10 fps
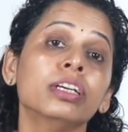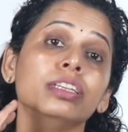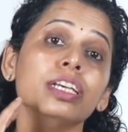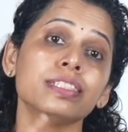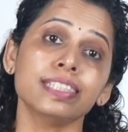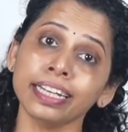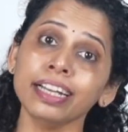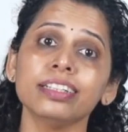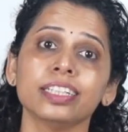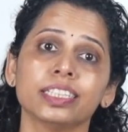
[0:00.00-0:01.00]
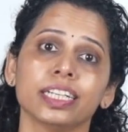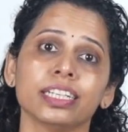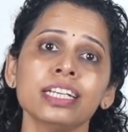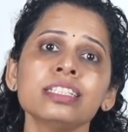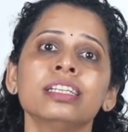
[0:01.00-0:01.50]
The second reason
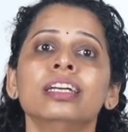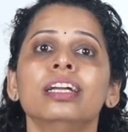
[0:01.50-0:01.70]
is